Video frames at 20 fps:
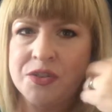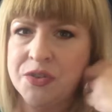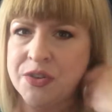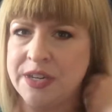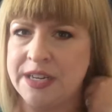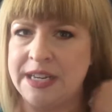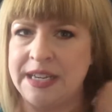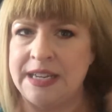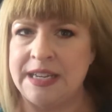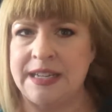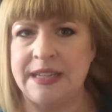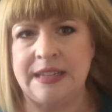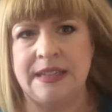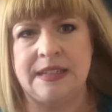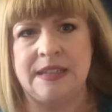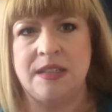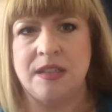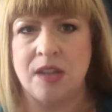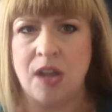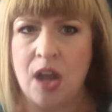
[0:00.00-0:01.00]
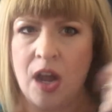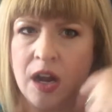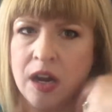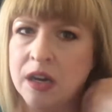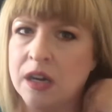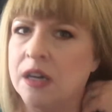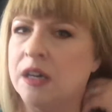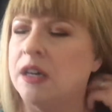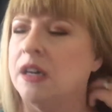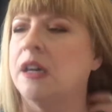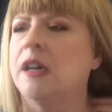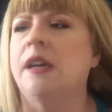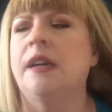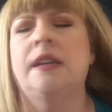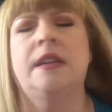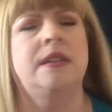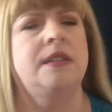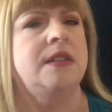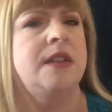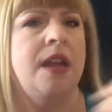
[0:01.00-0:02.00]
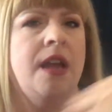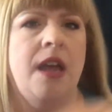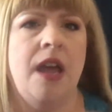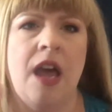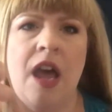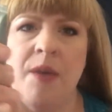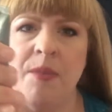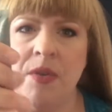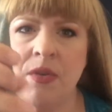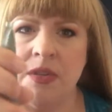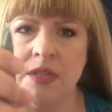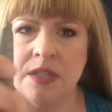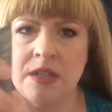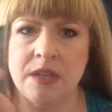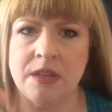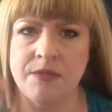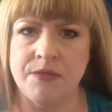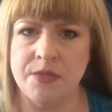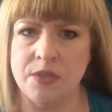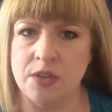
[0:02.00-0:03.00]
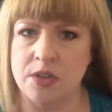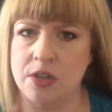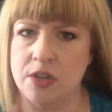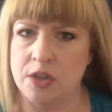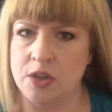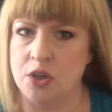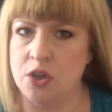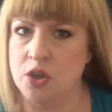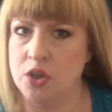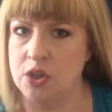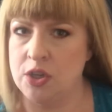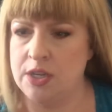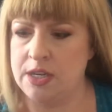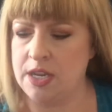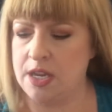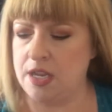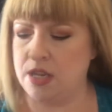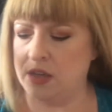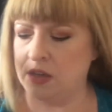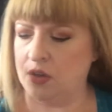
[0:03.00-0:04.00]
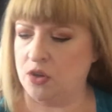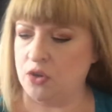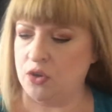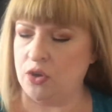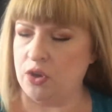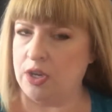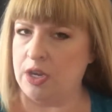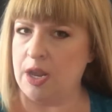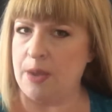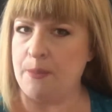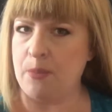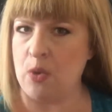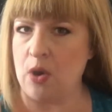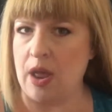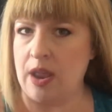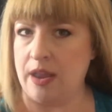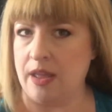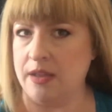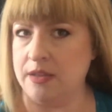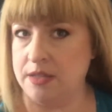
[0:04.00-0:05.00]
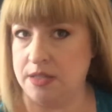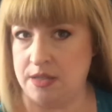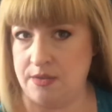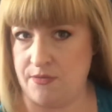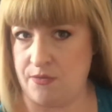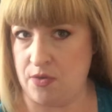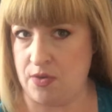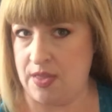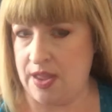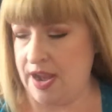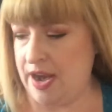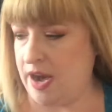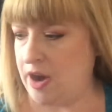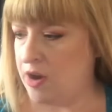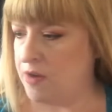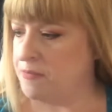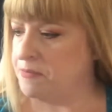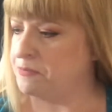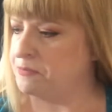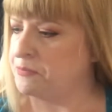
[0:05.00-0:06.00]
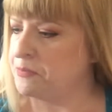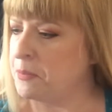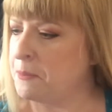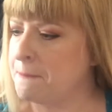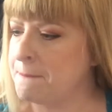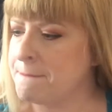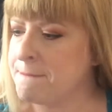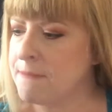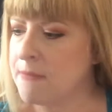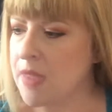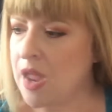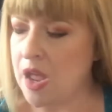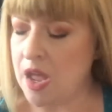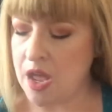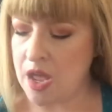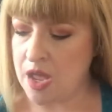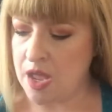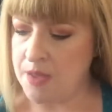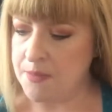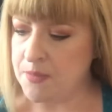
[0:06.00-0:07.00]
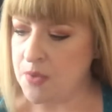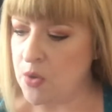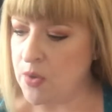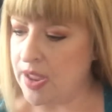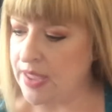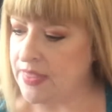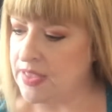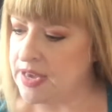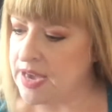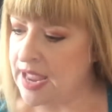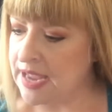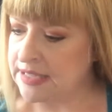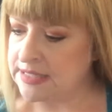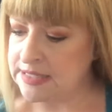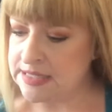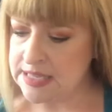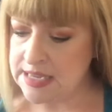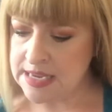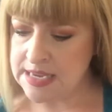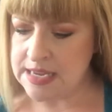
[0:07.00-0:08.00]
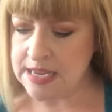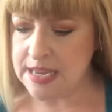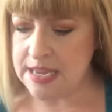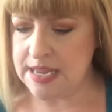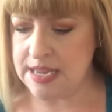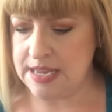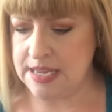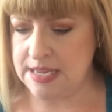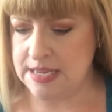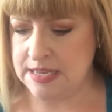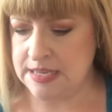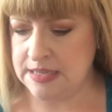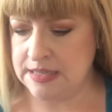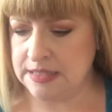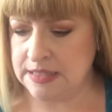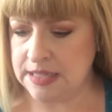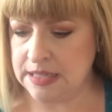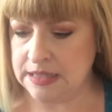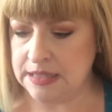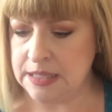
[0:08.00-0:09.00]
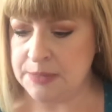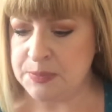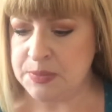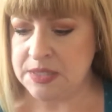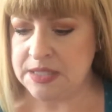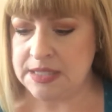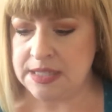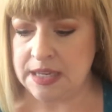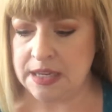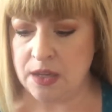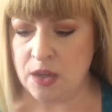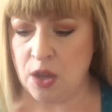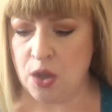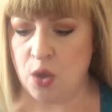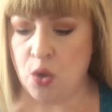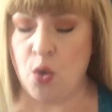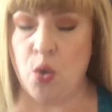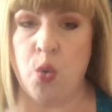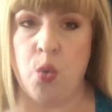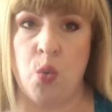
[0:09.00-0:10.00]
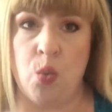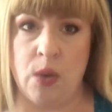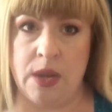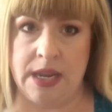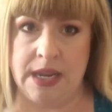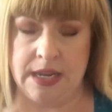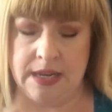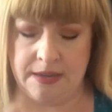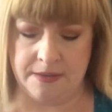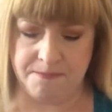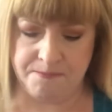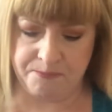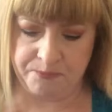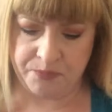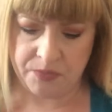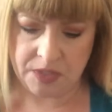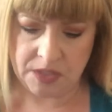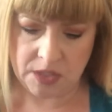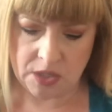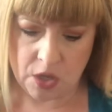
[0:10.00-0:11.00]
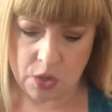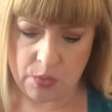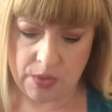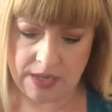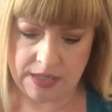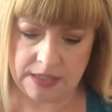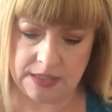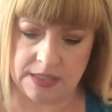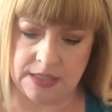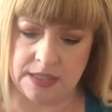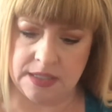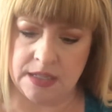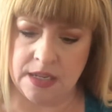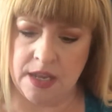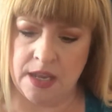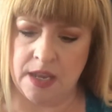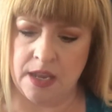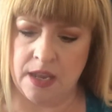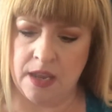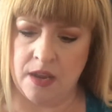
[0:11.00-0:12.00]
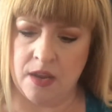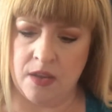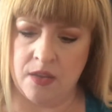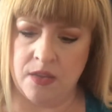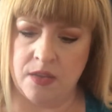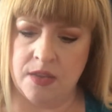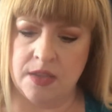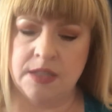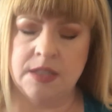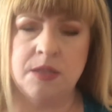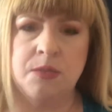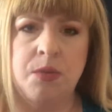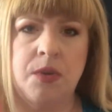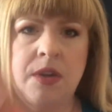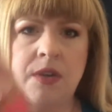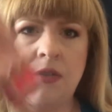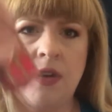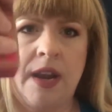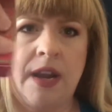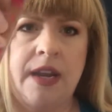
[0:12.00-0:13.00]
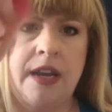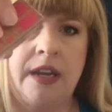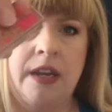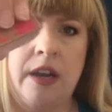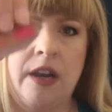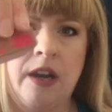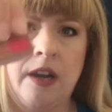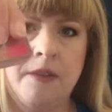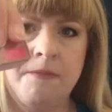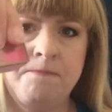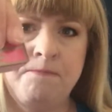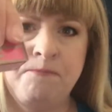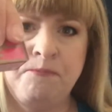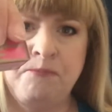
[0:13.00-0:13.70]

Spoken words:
treated, it's longer, and I'm always looking for good products for the hair. Okay, the next thing is Lipstick Queen. So it's this one right here.